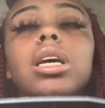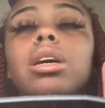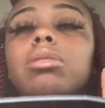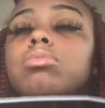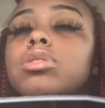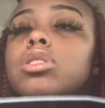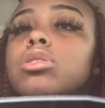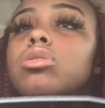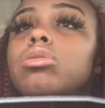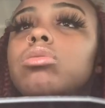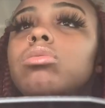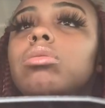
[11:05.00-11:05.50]
it
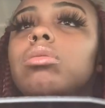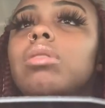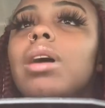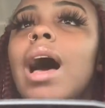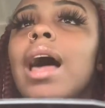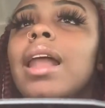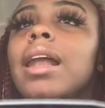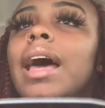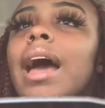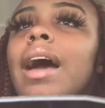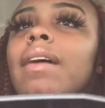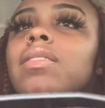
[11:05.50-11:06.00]
was cool
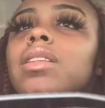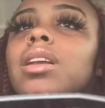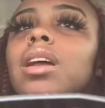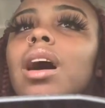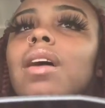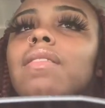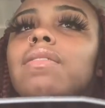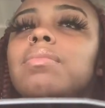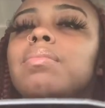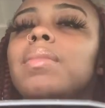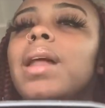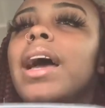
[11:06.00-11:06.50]
I laughed it
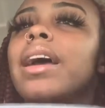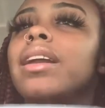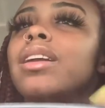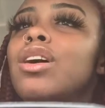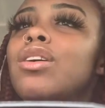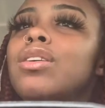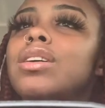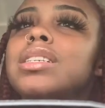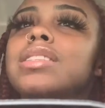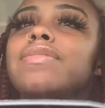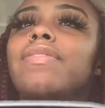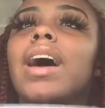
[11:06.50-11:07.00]
off I'm like
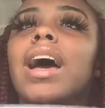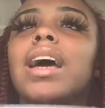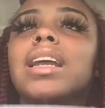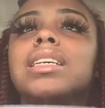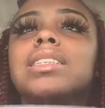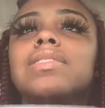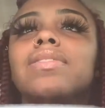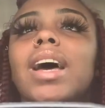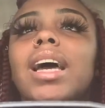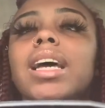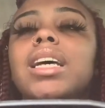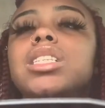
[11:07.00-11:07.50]
no it's
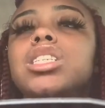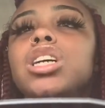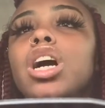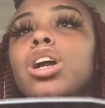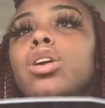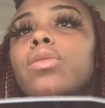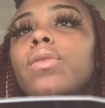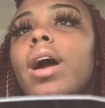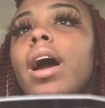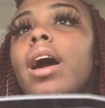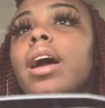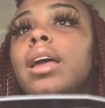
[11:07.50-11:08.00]
fine it's fine he
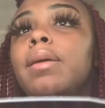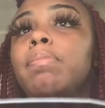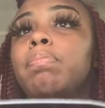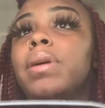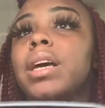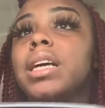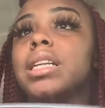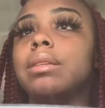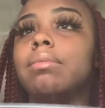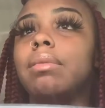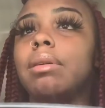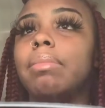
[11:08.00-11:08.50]
turned around he
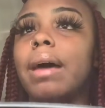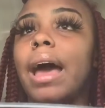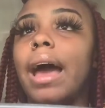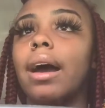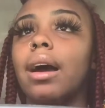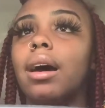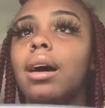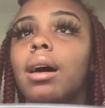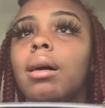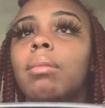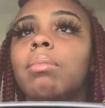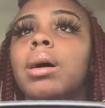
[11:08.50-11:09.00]
picked me
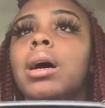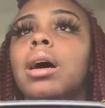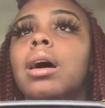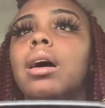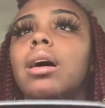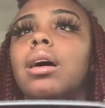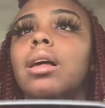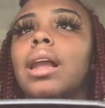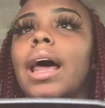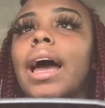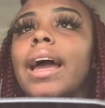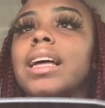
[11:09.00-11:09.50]
back up
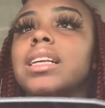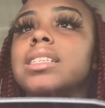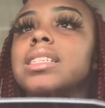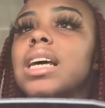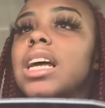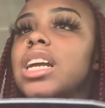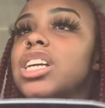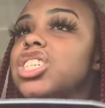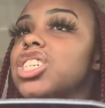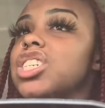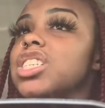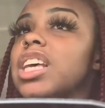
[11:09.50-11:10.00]
like
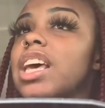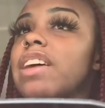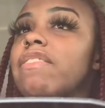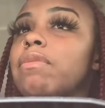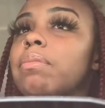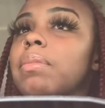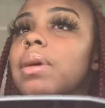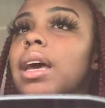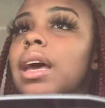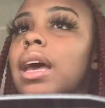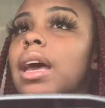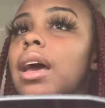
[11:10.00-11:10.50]
instead of just
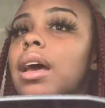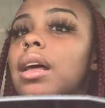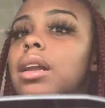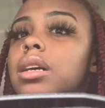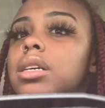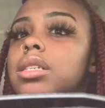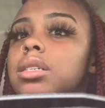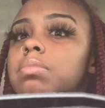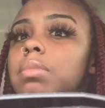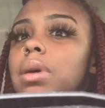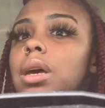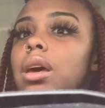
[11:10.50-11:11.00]
giving me a
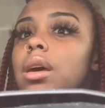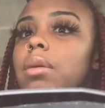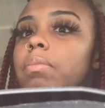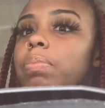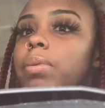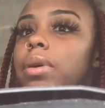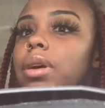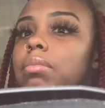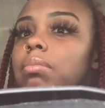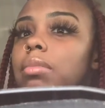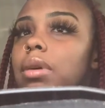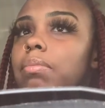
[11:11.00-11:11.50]
hand this
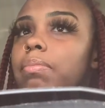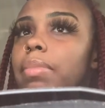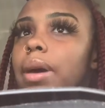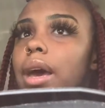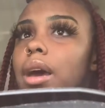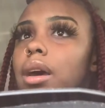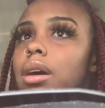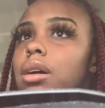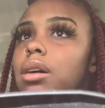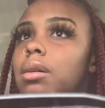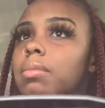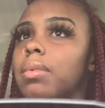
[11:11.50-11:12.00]
man picked me
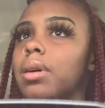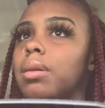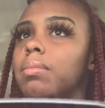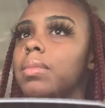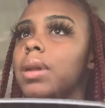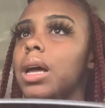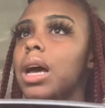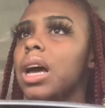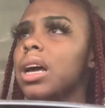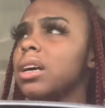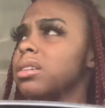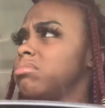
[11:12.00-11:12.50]
back up
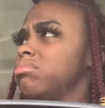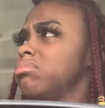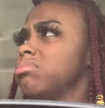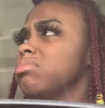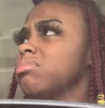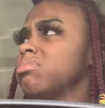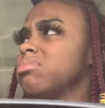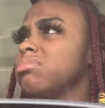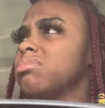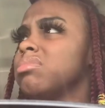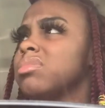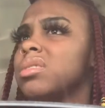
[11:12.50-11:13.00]
I'm like
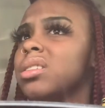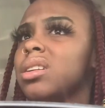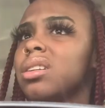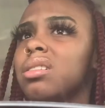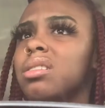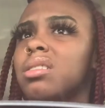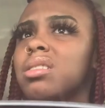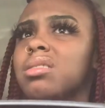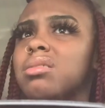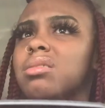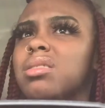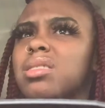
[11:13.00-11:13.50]

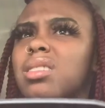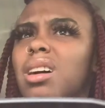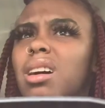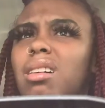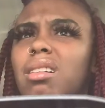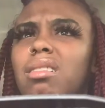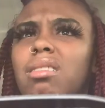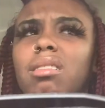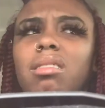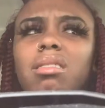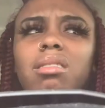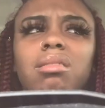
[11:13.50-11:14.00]

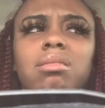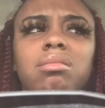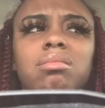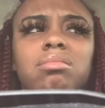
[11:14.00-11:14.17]
sir